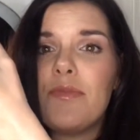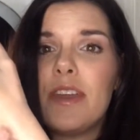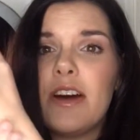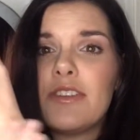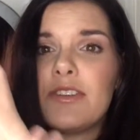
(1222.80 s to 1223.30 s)

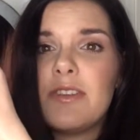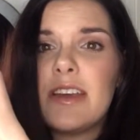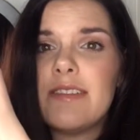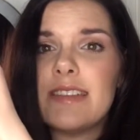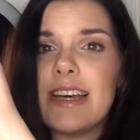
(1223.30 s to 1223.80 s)
it also
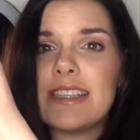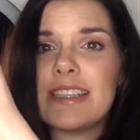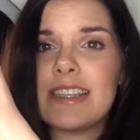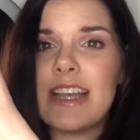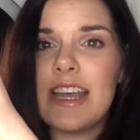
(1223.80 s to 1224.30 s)
gives that
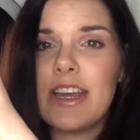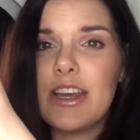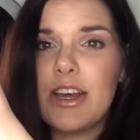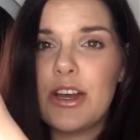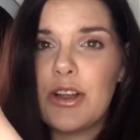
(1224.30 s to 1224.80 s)
slight
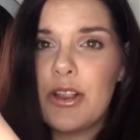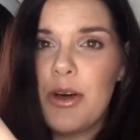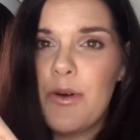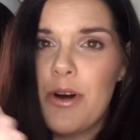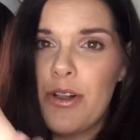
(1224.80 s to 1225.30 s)

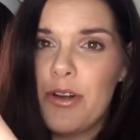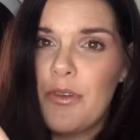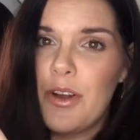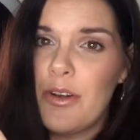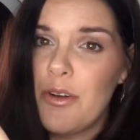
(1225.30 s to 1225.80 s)
glow all
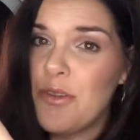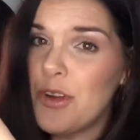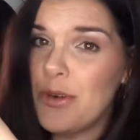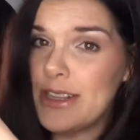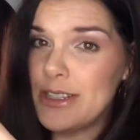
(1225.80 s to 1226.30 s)
over. Or if
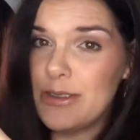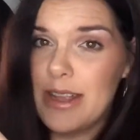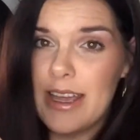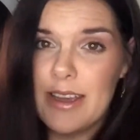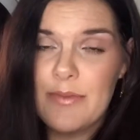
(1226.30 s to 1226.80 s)
you're going to
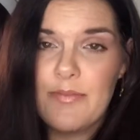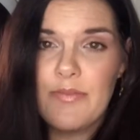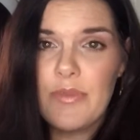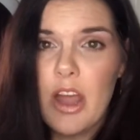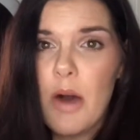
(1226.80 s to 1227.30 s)
like
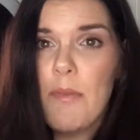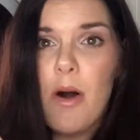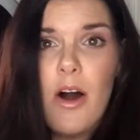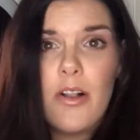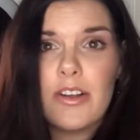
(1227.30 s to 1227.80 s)
a
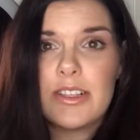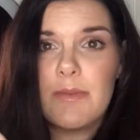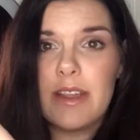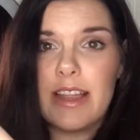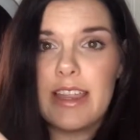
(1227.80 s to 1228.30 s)
ball or
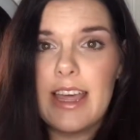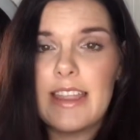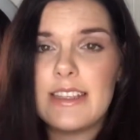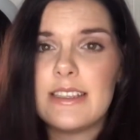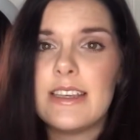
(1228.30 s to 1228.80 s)
something like that,
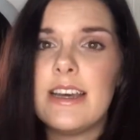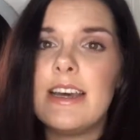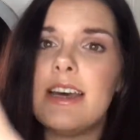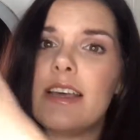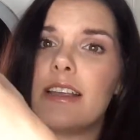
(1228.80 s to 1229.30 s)
this
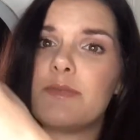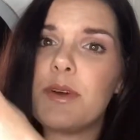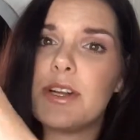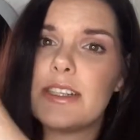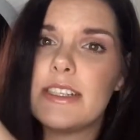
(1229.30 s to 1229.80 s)

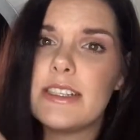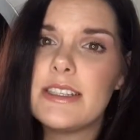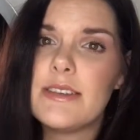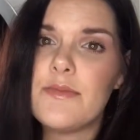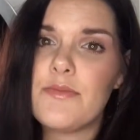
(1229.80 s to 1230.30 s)
product
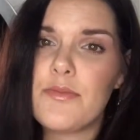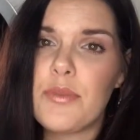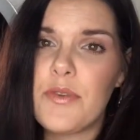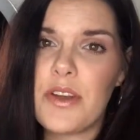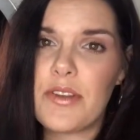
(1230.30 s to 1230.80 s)
is
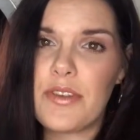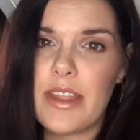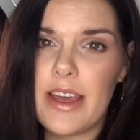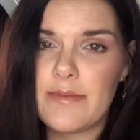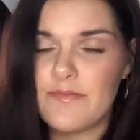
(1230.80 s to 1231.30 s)
perfect for
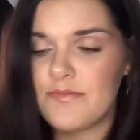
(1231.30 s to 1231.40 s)
that.